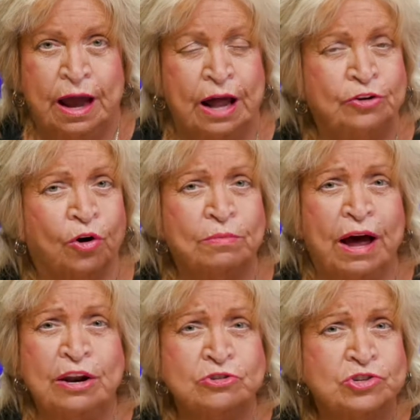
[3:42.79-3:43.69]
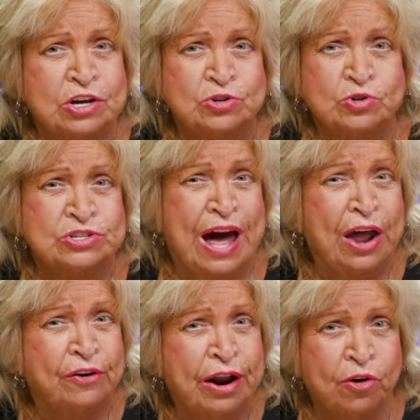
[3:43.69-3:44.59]
I told my intercessors
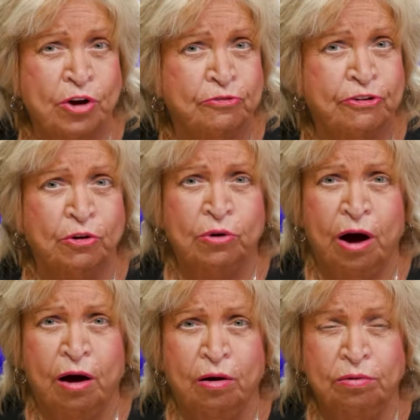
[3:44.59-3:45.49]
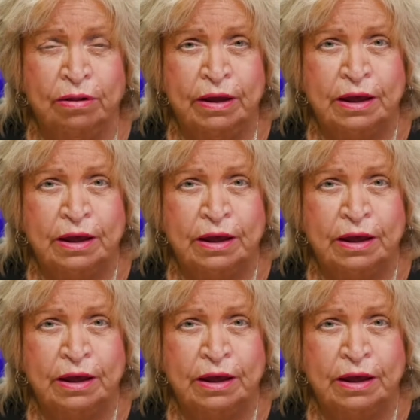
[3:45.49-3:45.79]
Saturday on our phone call,